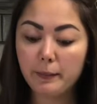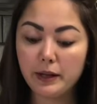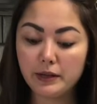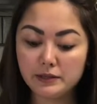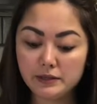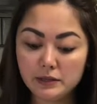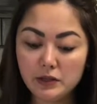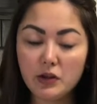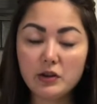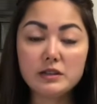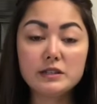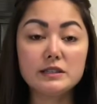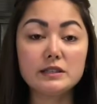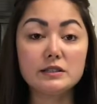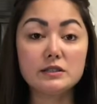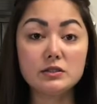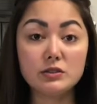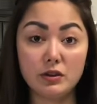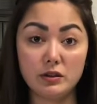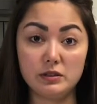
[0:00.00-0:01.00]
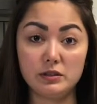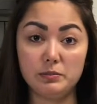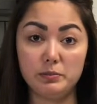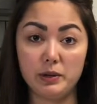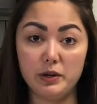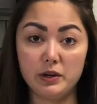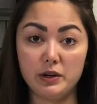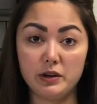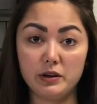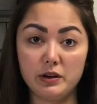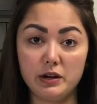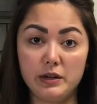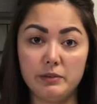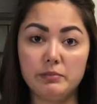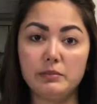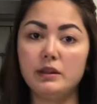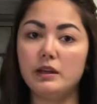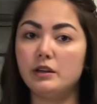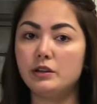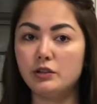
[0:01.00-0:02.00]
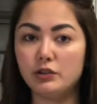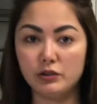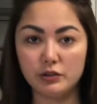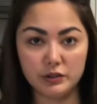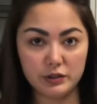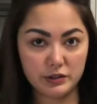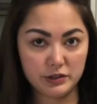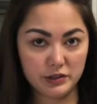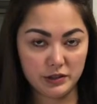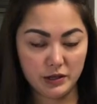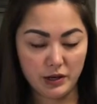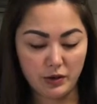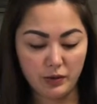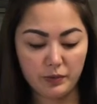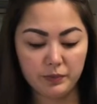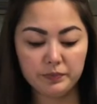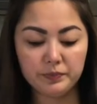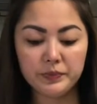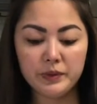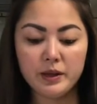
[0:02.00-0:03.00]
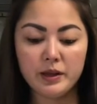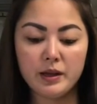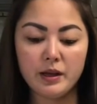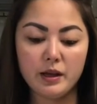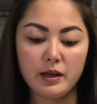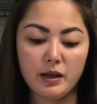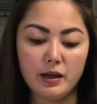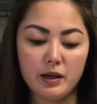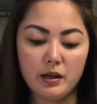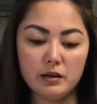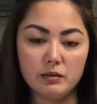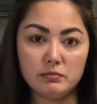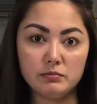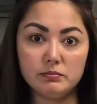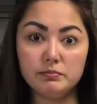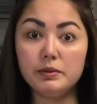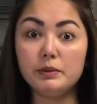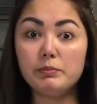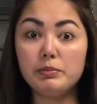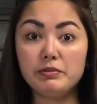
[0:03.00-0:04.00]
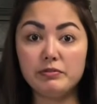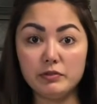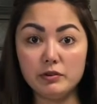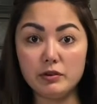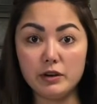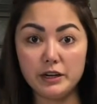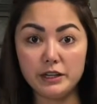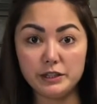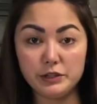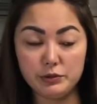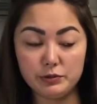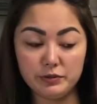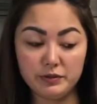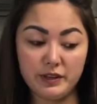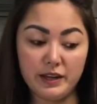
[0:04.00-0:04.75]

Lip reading: As long as it's not the buttercream, then you're good to go. But before I do